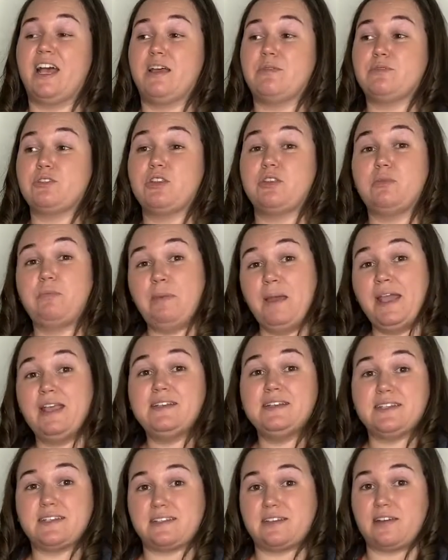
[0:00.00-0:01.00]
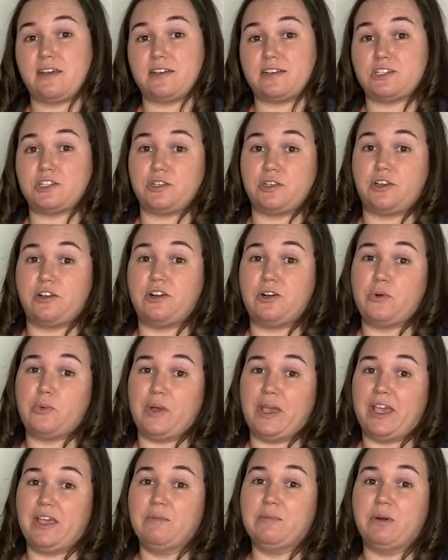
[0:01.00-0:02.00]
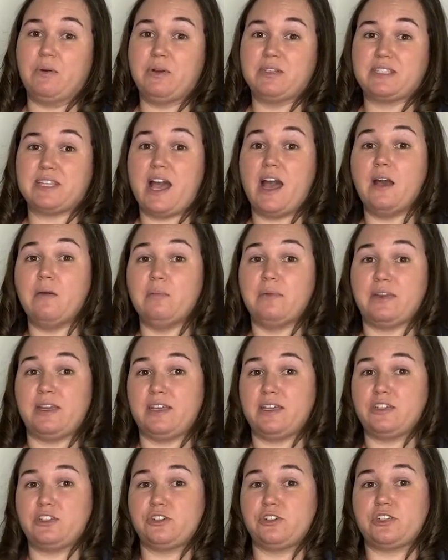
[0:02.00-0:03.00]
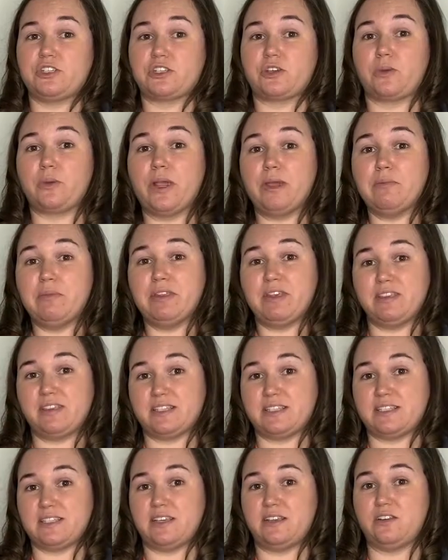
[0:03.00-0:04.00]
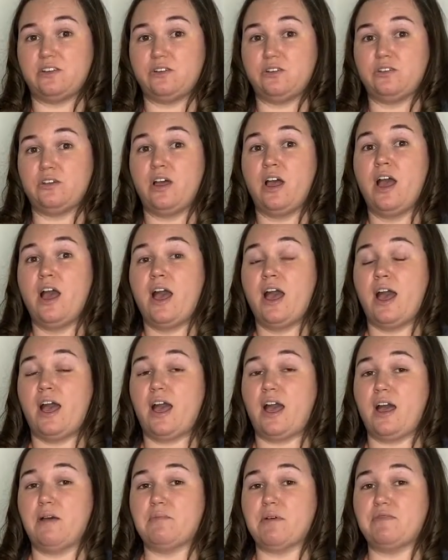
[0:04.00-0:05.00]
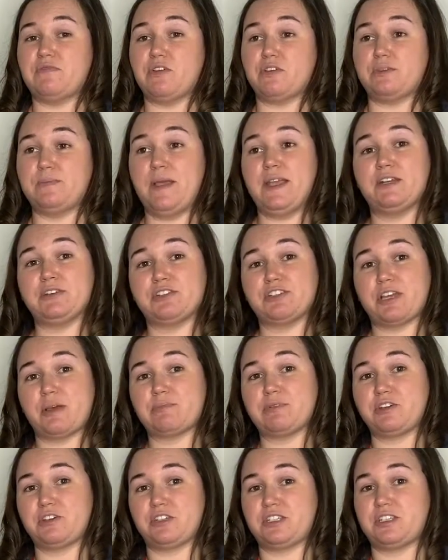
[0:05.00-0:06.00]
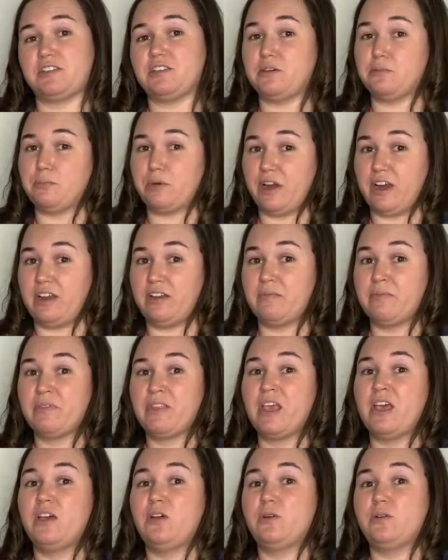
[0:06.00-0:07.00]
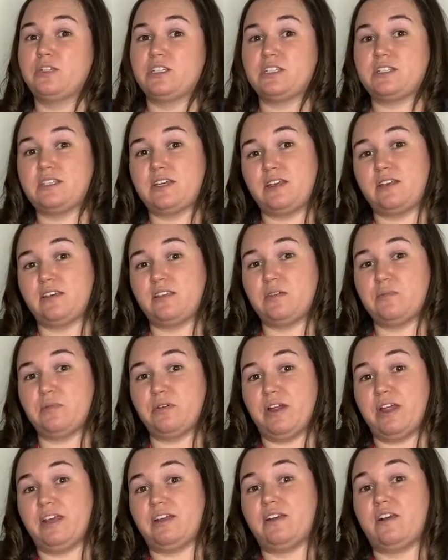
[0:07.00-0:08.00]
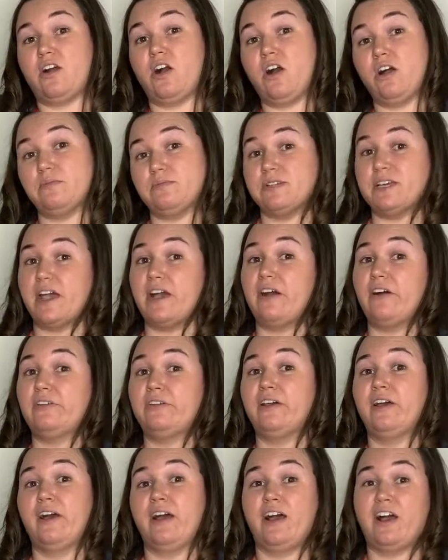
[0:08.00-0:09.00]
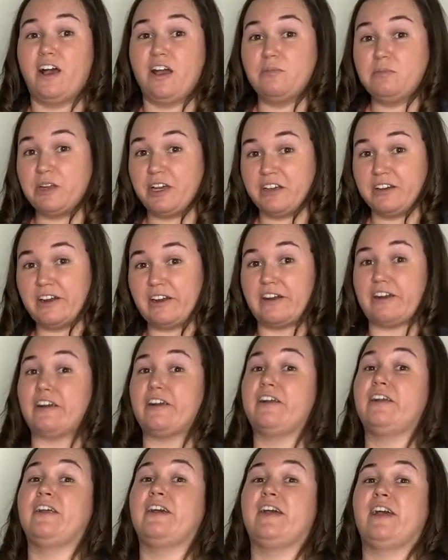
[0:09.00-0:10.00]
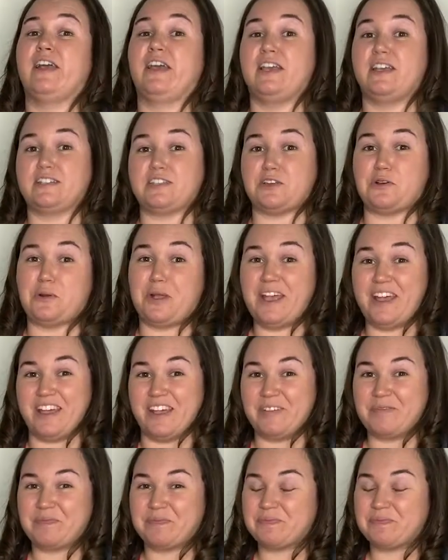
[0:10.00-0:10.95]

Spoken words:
So the pain doesn't actually go away, but what's happening is you're scrambling the signal of those pain receptors to the brain, which is telling the brain, calm down, I'm not hurt, it's okay.